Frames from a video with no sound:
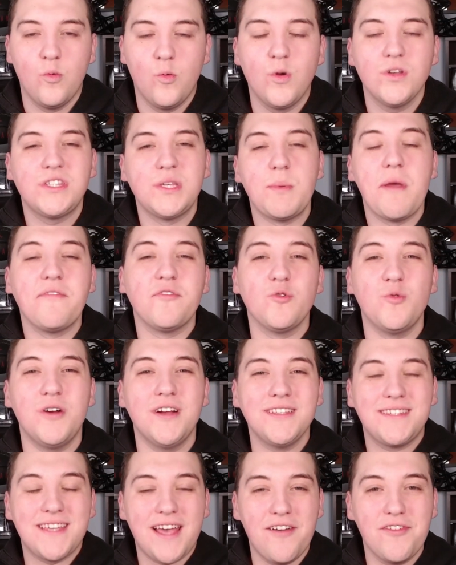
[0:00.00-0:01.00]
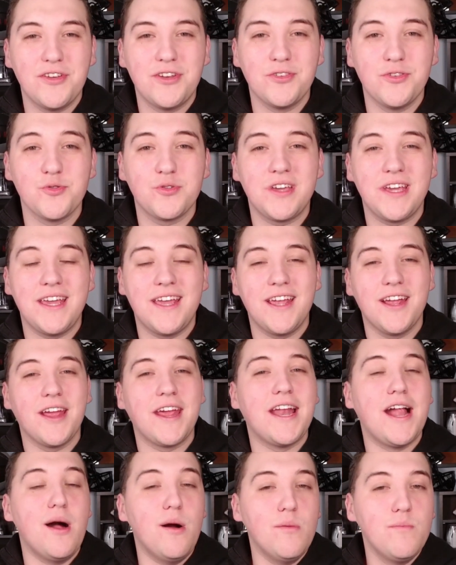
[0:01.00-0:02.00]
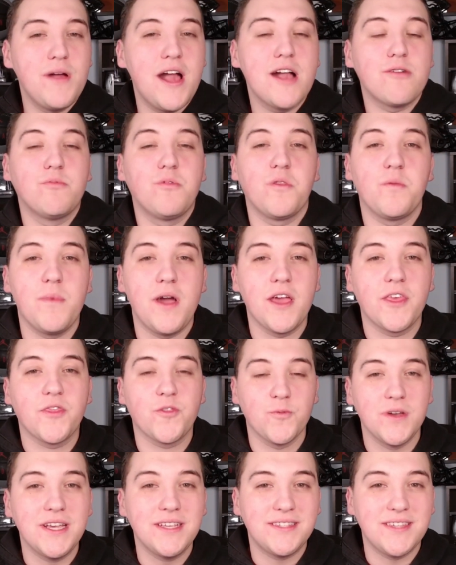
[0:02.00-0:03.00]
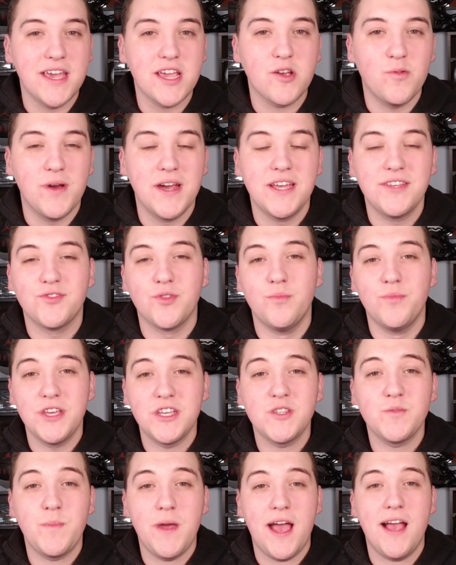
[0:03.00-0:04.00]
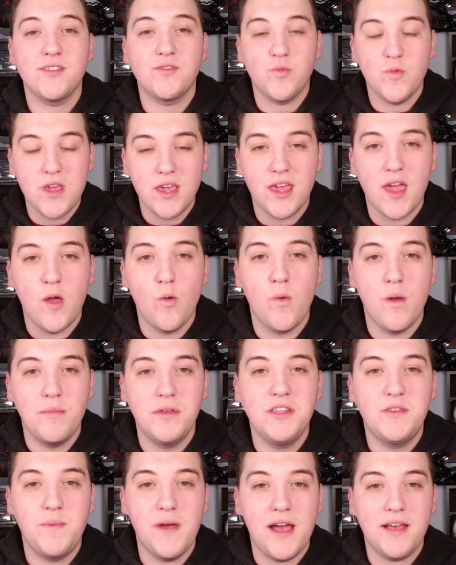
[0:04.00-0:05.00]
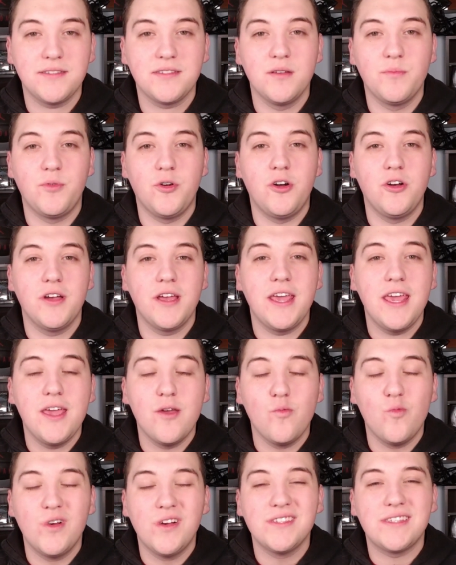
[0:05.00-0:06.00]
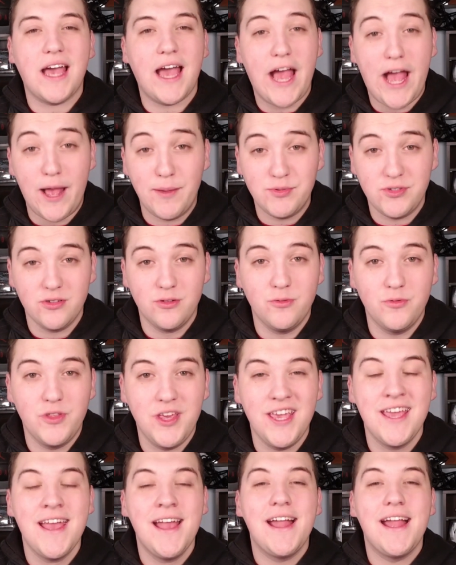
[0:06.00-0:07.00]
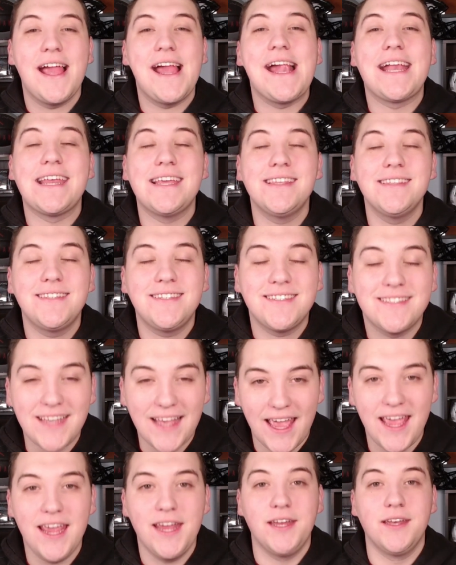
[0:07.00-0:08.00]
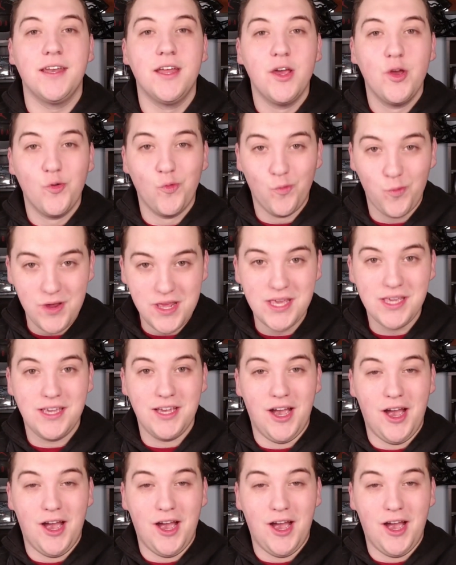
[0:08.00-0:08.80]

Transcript: What's up everyone, Tyler DeLuca here, and I'm back with my three takeaways from this past week in women's basketball. It was absolutely an insane week